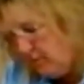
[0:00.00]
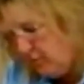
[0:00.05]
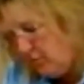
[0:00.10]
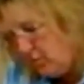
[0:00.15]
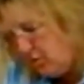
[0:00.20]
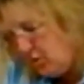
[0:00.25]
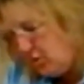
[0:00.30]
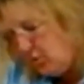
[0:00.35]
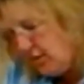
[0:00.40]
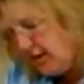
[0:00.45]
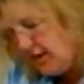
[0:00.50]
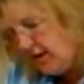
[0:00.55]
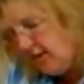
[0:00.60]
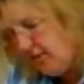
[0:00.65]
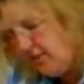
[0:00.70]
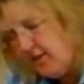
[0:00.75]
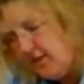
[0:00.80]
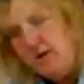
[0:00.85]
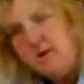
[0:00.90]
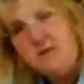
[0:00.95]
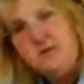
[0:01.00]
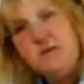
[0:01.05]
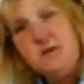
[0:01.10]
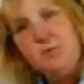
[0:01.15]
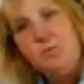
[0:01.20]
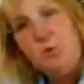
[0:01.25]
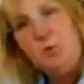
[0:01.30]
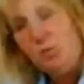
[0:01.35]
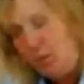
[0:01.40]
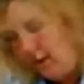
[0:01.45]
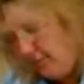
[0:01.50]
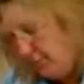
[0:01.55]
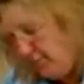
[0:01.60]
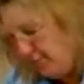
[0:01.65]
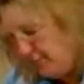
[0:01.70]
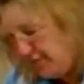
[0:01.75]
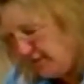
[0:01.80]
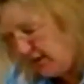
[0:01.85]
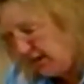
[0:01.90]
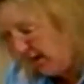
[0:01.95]
Once we get these, then we'll web
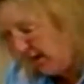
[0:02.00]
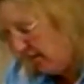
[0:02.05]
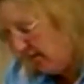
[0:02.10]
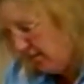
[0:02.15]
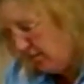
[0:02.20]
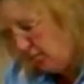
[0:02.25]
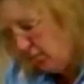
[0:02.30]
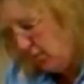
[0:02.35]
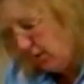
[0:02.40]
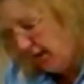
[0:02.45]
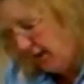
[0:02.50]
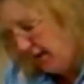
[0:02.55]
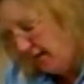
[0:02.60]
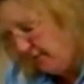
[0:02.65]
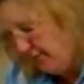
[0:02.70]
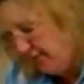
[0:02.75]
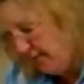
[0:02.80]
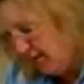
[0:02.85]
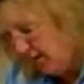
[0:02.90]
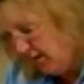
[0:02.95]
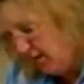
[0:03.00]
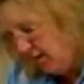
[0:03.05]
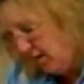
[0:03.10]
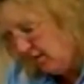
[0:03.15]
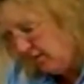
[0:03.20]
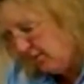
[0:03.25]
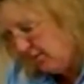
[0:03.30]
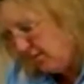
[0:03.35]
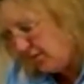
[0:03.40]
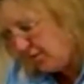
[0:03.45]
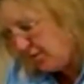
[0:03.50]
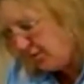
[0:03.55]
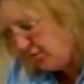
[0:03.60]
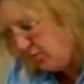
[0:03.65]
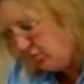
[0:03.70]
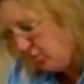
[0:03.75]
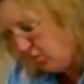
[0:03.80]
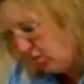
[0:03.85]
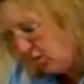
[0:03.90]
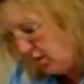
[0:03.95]
them together and we'll have our other two
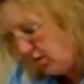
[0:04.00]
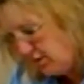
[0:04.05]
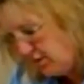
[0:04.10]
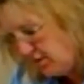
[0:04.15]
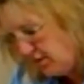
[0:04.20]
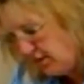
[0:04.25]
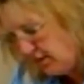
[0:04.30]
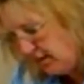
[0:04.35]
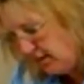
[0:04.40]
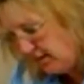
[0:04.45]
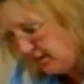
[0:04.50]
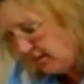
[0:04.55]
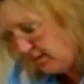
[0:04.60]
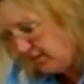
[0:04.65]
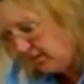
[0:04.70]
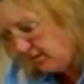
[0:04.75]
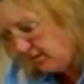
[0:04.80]
corners done.